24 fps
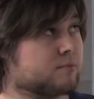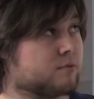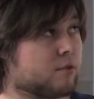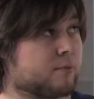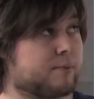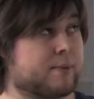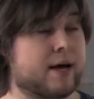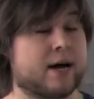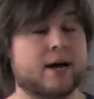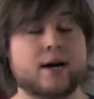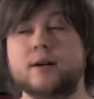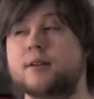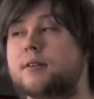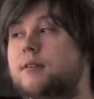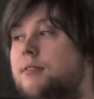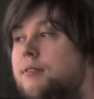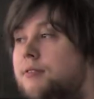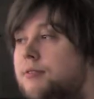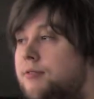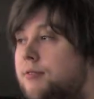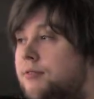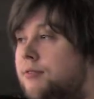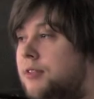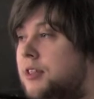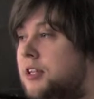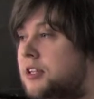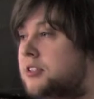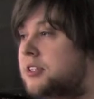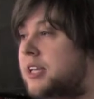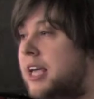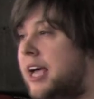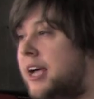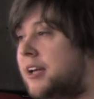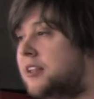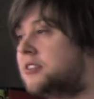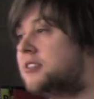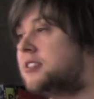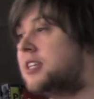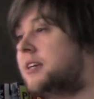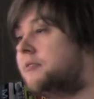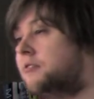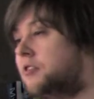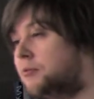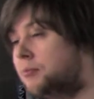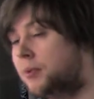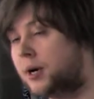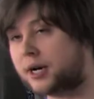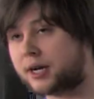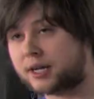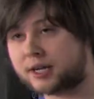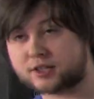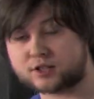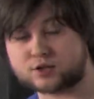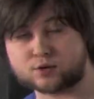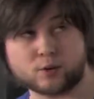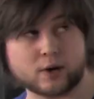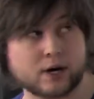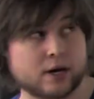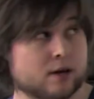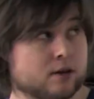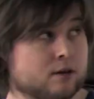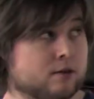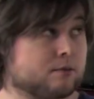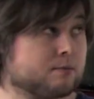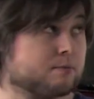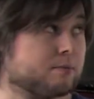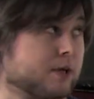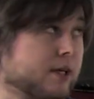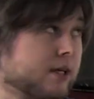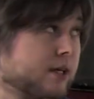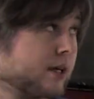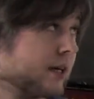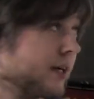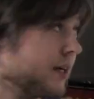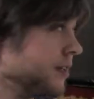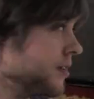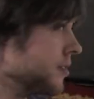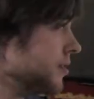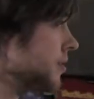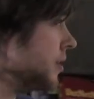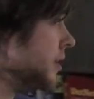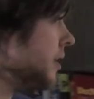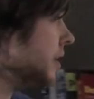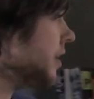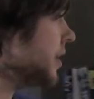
that, this can save you money as well, because